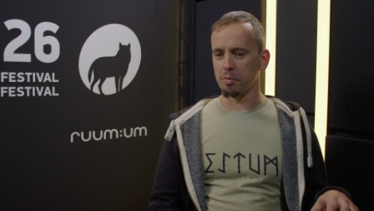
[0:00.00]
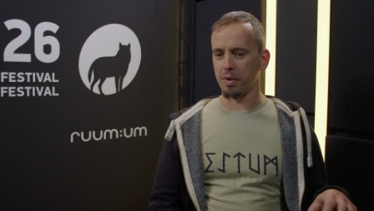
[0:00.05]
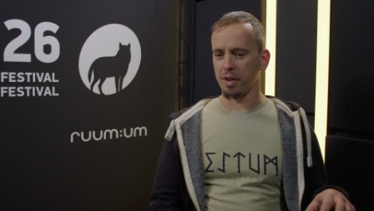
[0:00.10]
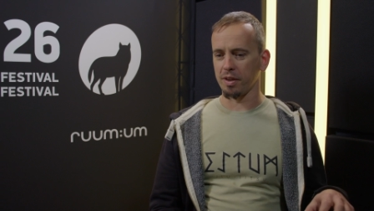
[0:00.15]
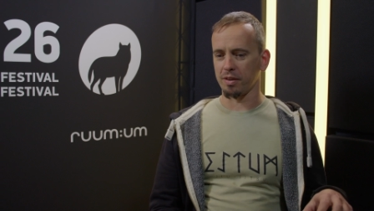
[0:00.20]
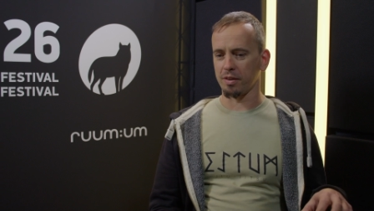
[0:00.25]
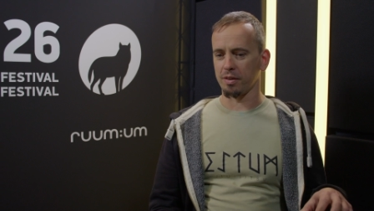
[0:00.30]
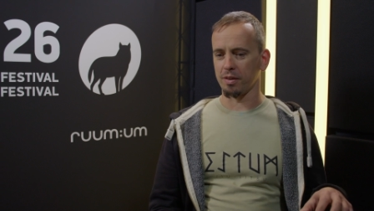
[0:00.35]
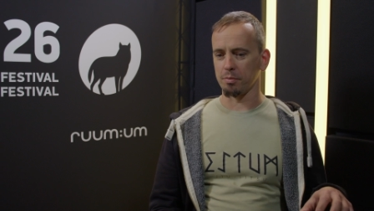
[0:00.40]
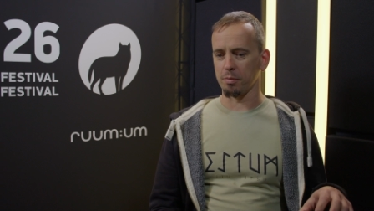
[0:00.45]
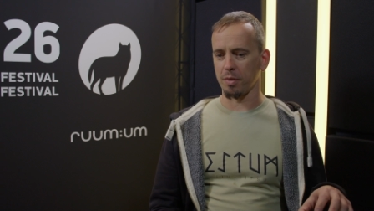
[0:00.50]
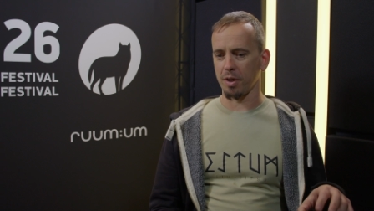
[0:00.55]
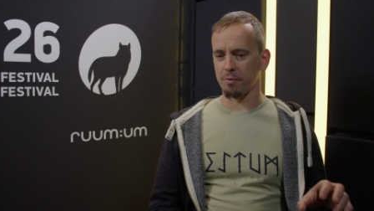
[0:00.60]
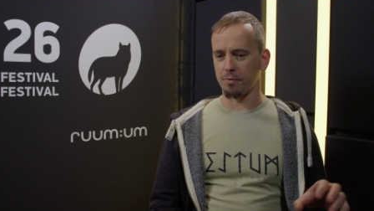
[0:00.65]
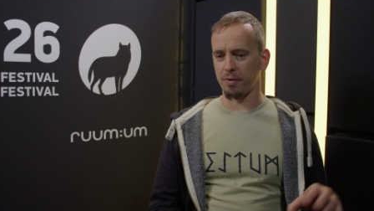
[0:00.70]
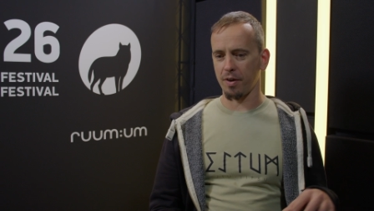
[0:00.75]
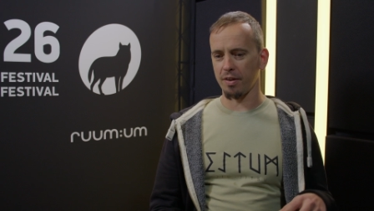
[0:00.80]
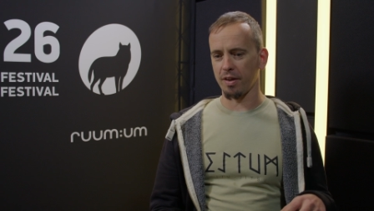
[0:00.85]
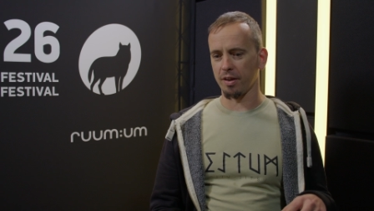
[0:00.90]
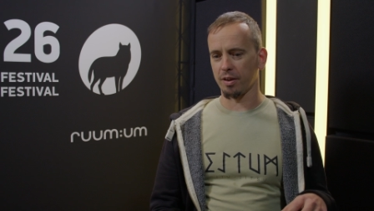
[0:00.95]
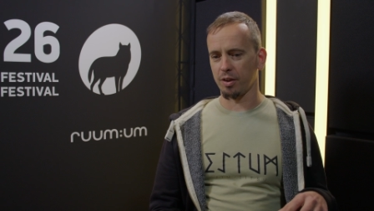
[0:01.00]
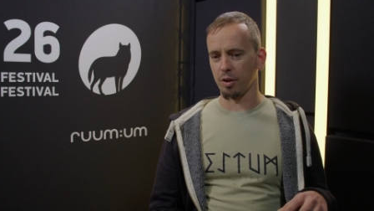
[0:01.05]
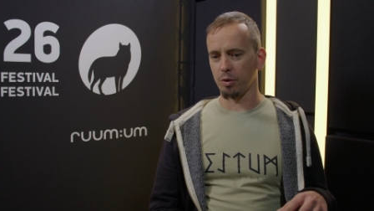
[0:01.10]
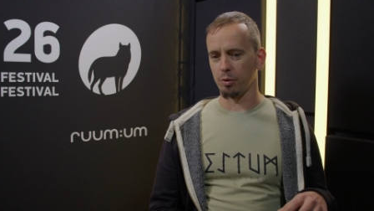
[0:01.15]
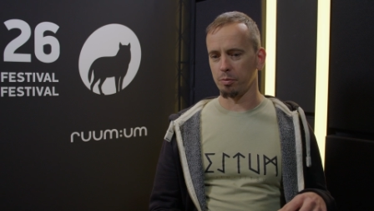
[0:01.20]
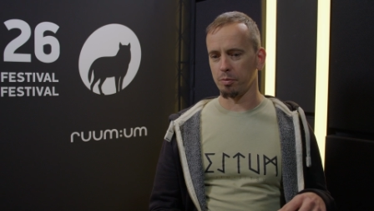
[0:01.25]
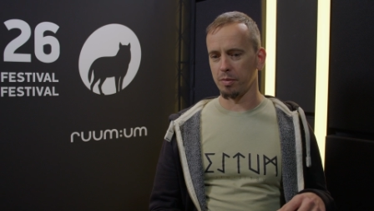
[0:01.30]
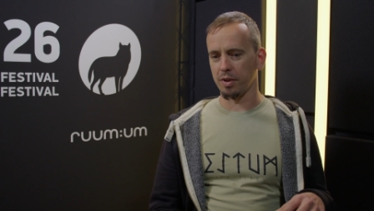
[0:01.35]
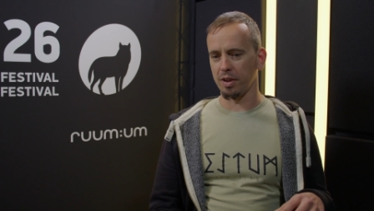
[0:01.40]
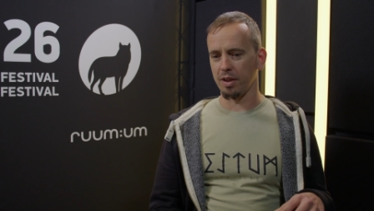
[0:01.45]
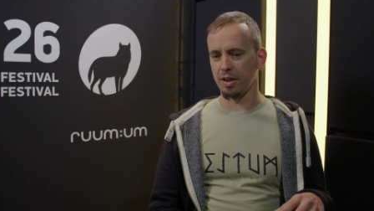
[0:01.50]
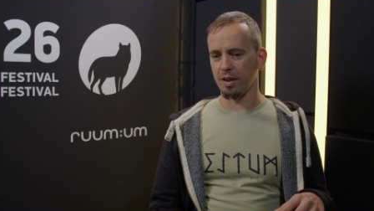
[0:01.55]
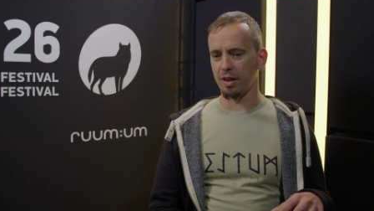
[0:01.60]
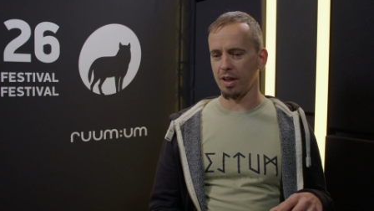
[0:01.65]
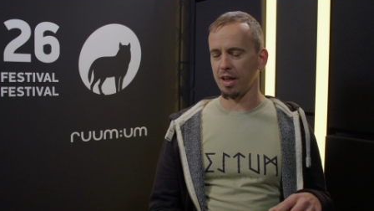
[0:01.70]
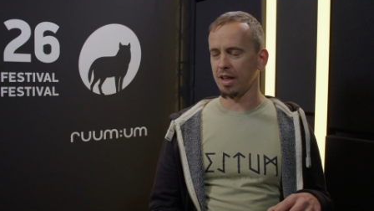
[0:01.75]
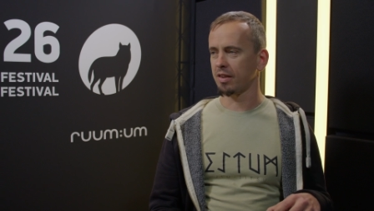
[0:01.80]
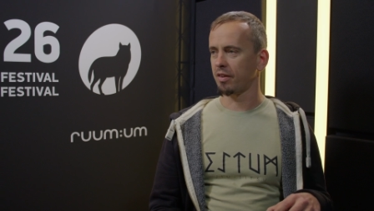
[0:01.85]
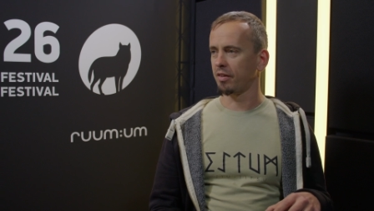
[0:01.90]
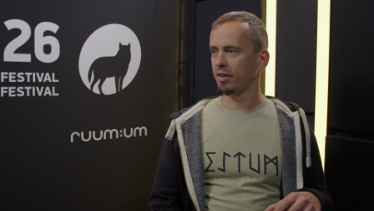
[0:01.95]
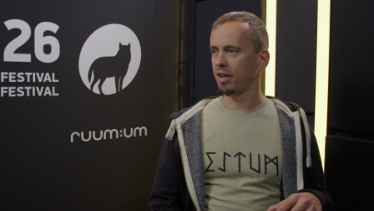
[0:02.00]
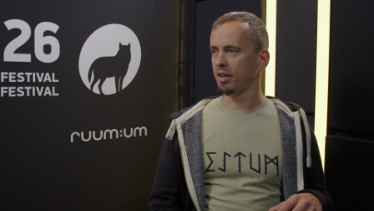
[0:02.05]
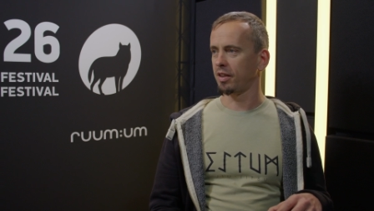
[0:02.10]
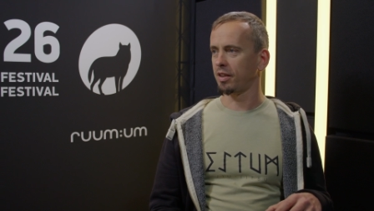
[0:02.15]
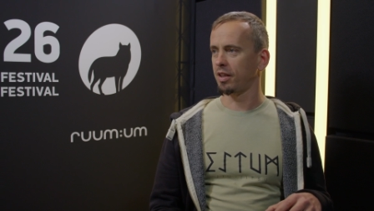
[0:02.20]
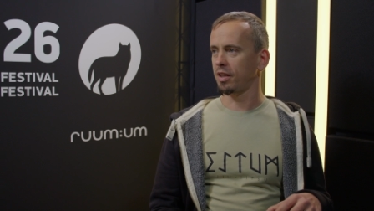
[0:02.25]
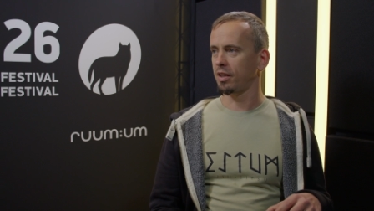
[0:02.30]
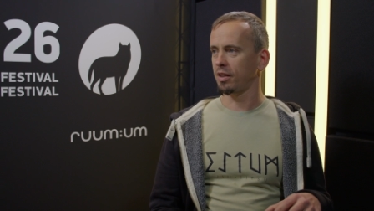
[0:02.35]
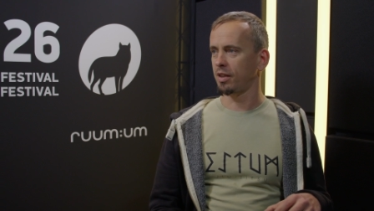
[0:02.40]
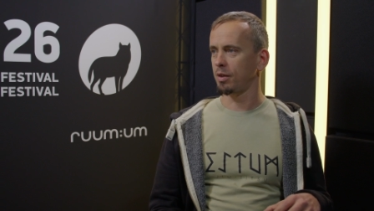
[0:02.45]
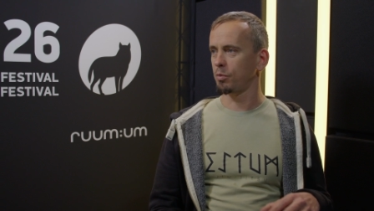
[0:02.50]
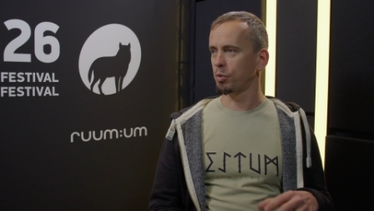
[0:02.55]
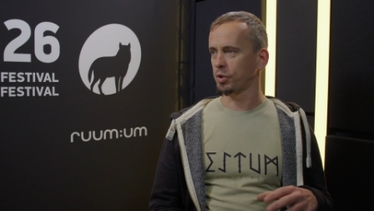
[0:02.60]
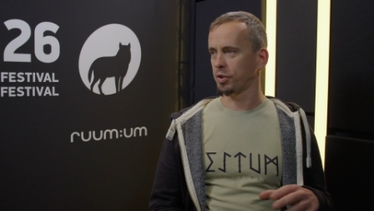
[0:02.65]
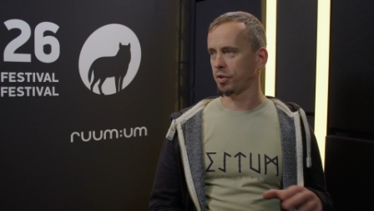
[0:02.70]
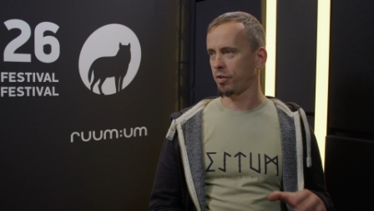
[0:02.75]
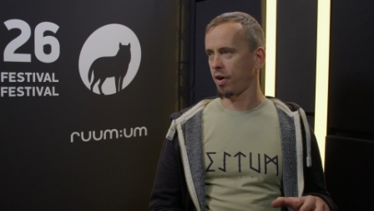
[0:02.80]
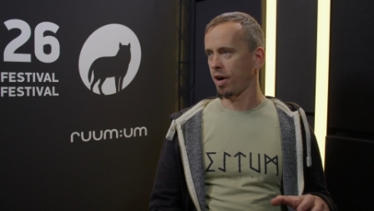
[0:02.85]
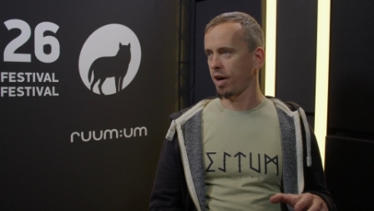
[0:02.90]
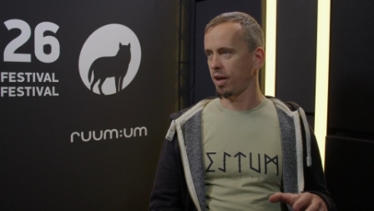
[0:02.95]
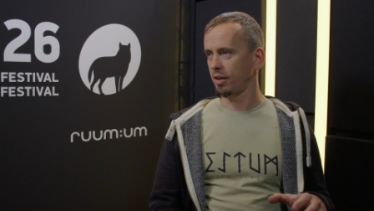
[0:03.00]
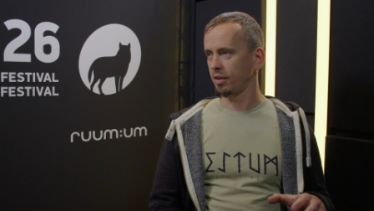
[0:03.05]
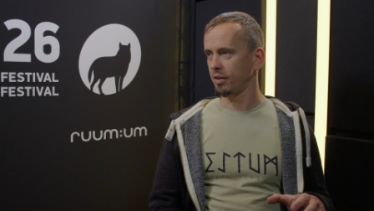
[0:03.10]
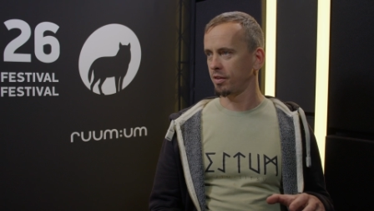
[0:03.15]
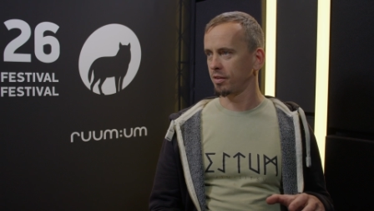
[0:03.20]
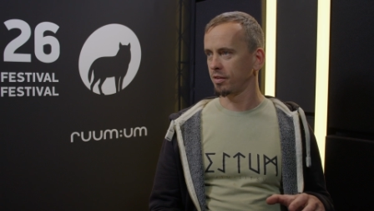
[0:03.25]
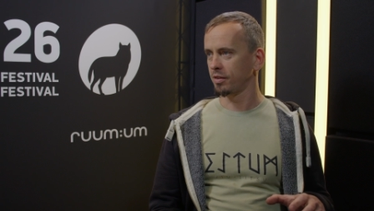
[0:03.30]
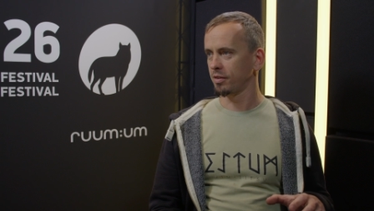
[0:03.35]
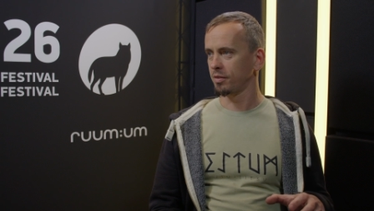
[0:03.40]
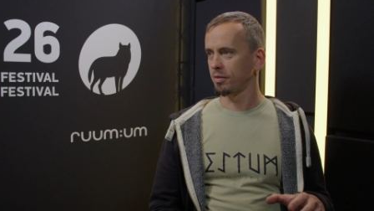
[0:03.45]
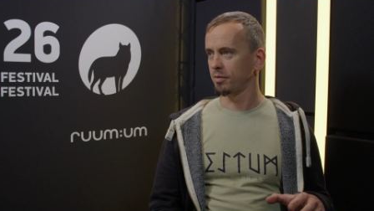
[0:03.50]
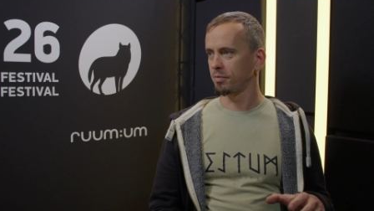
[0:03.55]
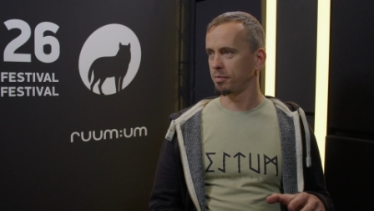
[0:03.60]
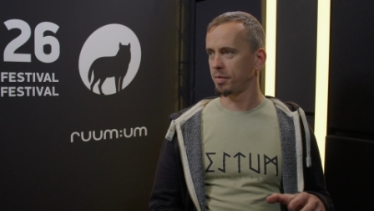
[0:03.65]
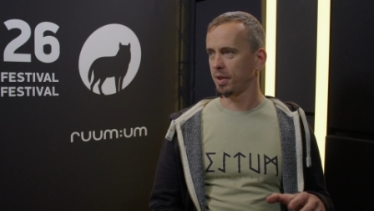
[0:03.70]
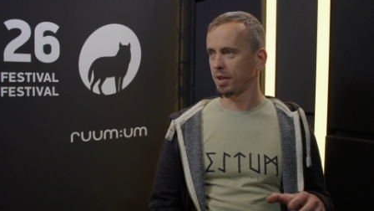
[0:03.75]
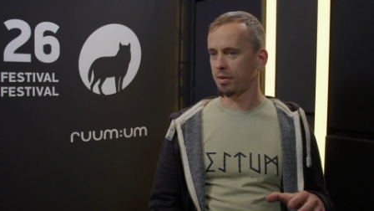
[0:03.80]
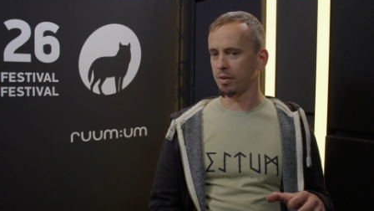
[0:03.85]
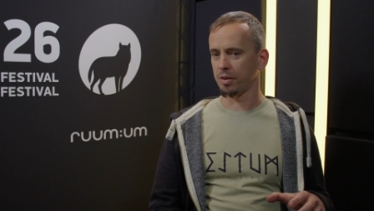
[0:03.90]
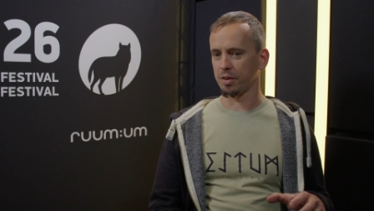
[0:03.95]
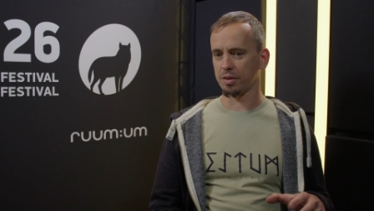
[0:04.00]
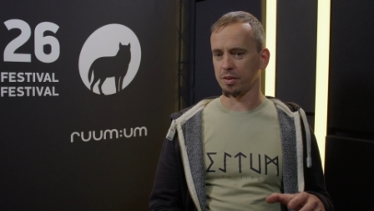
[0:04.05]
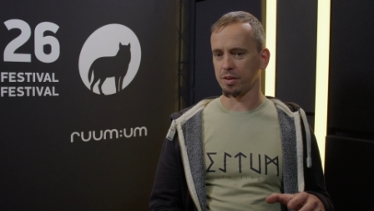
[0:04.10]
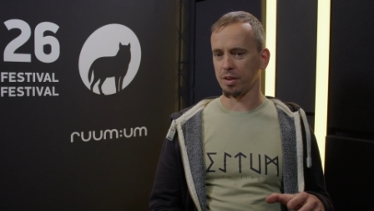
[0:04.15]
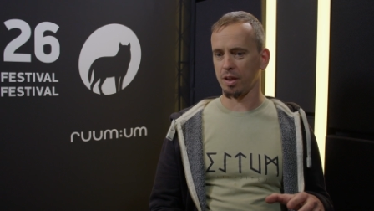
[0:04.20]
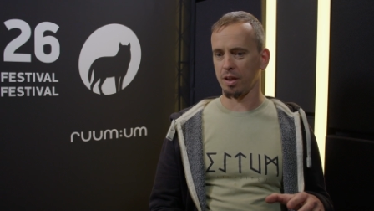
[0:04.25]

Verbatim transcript: but my father told me later that he, he was crying because